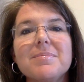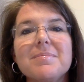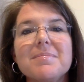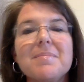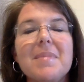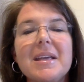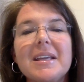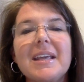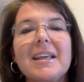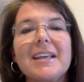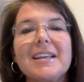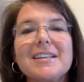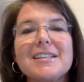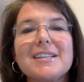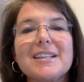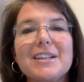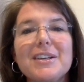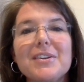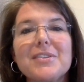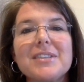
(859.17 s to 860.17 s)
making it as
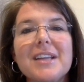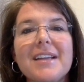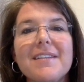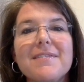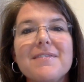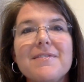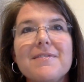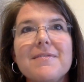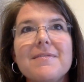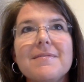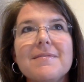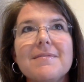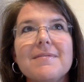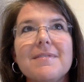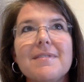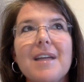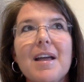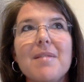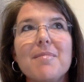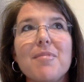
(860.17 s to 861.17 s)
clear as I
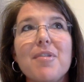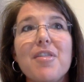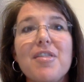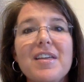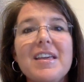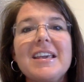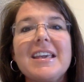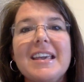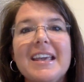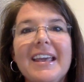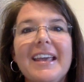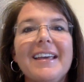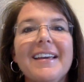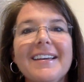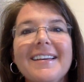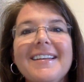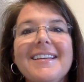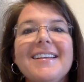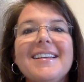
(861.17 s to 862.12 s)
am thinking.